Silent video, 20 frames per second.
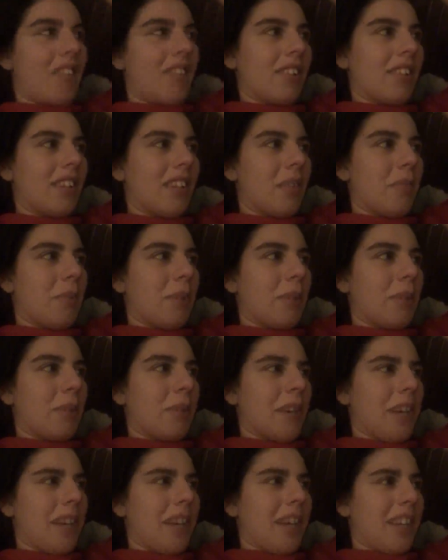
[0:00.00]
have it, and I'm
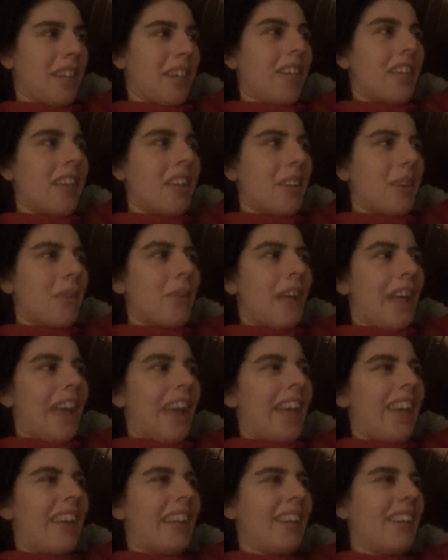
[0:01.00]
like, okay,
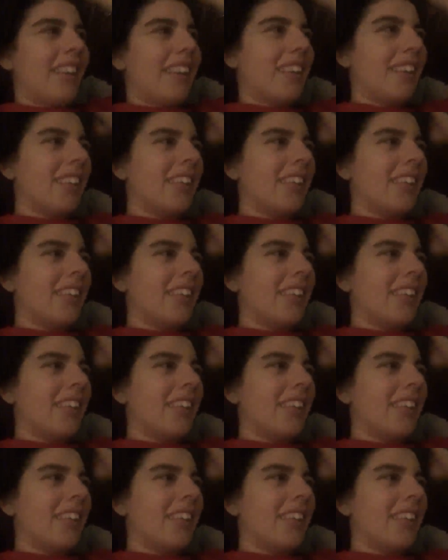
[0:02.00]
okay.